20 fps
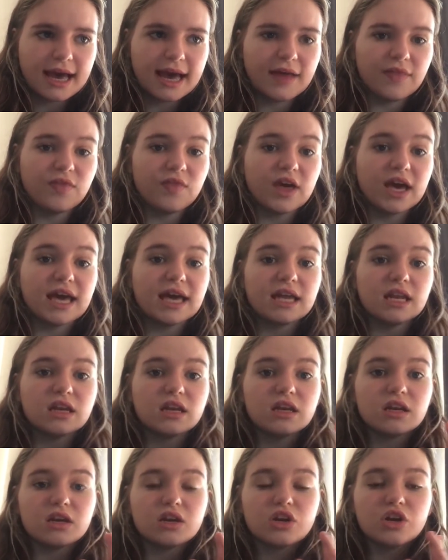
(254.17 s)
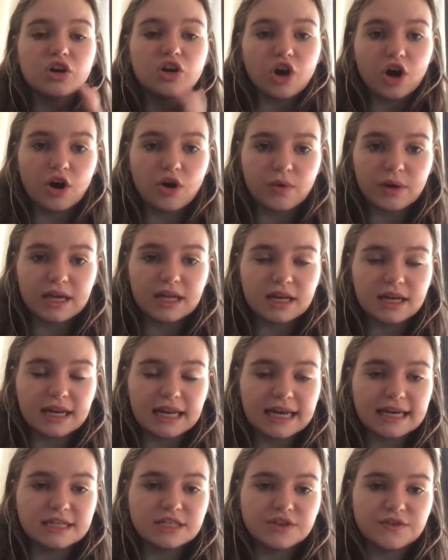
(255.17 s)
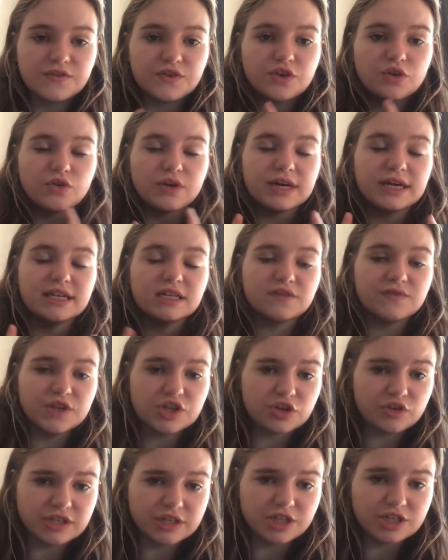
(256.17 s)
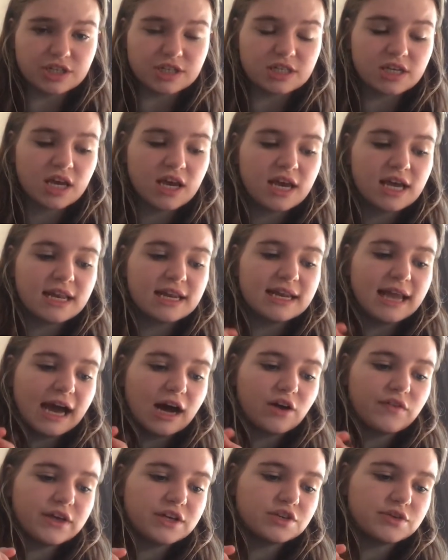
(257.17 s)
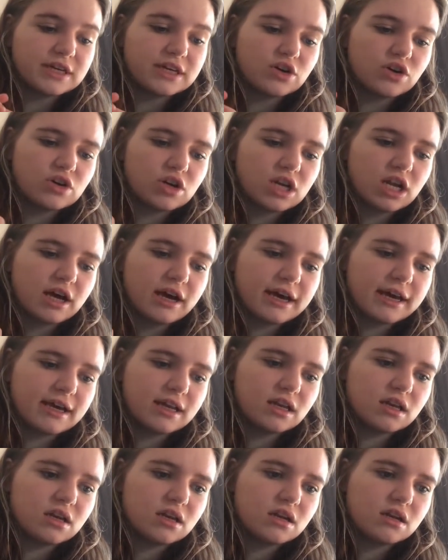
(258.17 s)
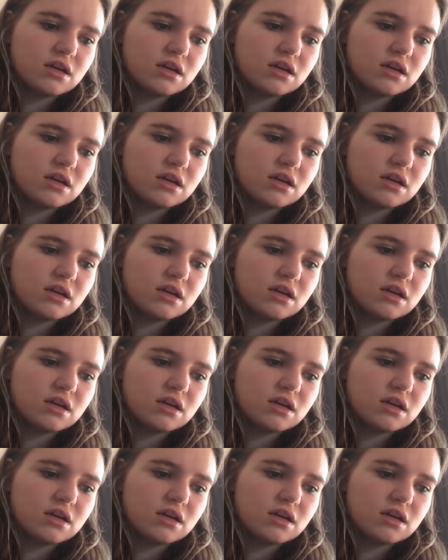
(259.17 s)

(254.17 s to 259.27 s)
and then go in later for your individual auditions. Now they're doing it online.